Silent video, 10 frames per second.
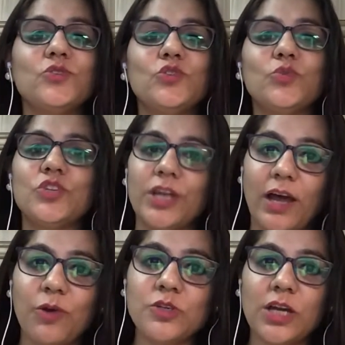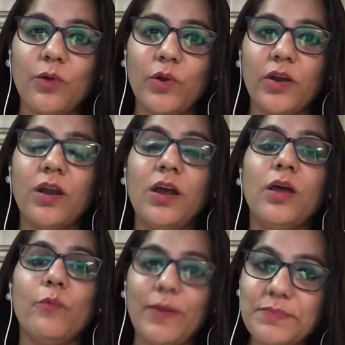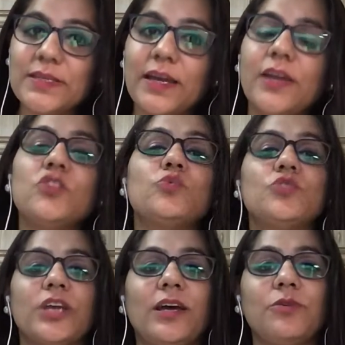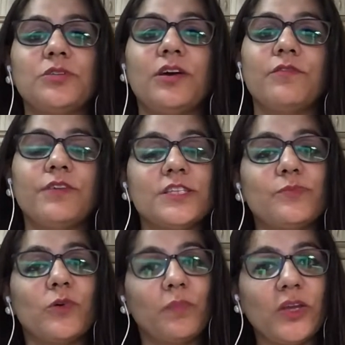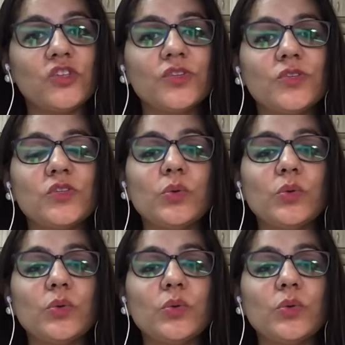Do check out our website, do check out our Facebook pages.